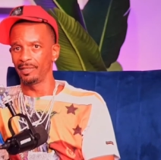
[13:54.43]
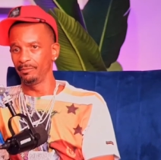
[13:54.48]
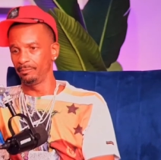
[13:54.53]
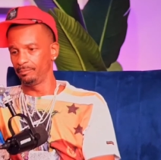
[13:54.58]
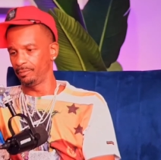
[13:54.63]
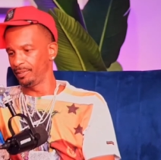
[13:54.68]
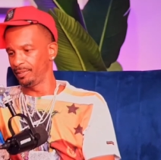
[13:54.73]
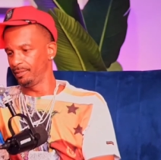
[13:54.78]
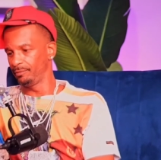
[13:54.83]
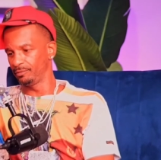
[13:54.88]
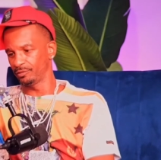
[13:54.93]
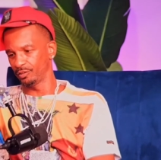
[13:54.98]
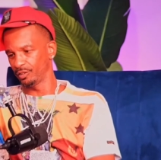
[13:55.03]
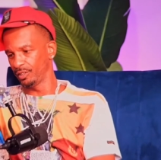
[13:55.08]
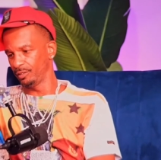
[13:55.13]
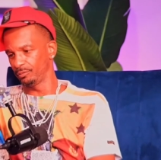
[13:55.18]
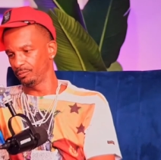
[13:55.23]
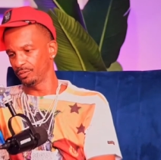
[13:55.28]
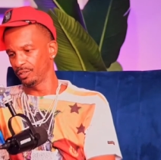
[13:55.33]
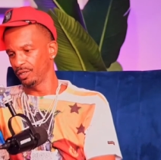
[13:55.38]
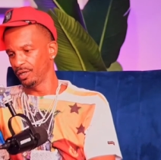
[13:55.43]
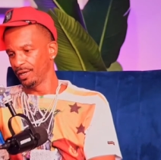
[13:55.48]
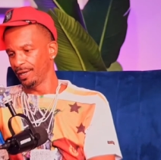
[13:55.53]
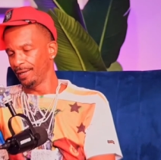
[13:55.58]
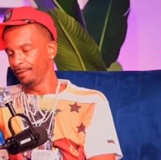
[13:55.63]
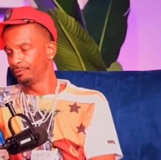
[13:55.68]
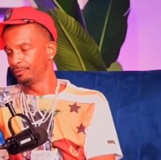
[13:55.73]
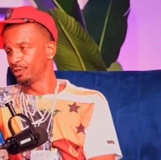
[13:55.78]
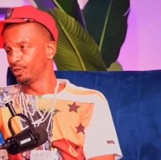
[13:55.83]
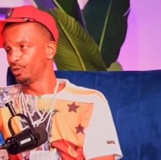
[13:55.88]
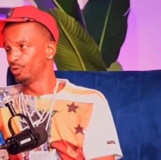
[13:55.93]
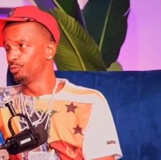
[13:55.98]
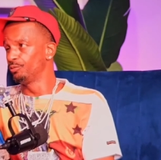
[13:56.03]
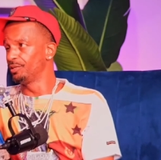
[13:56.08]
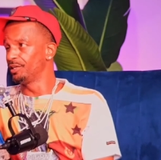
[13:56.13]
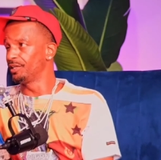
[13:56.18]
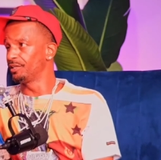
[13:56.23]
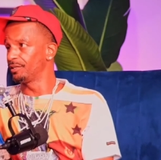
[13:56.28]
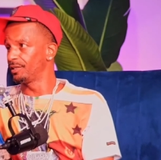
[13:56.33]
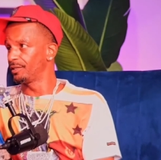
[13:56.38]
but he was a
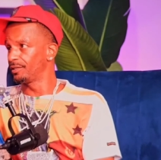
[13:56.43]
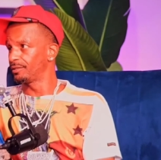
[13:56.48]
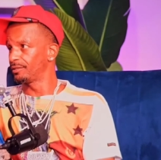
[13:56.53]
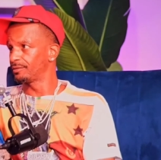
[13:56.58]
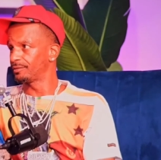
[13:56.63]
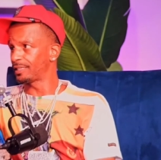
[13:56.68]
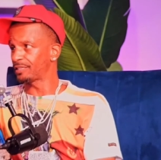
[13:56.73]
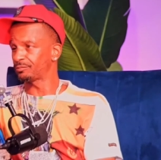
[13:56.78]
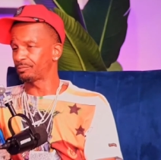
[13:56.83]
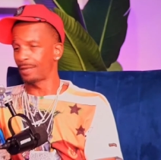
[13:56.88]
unique nigga.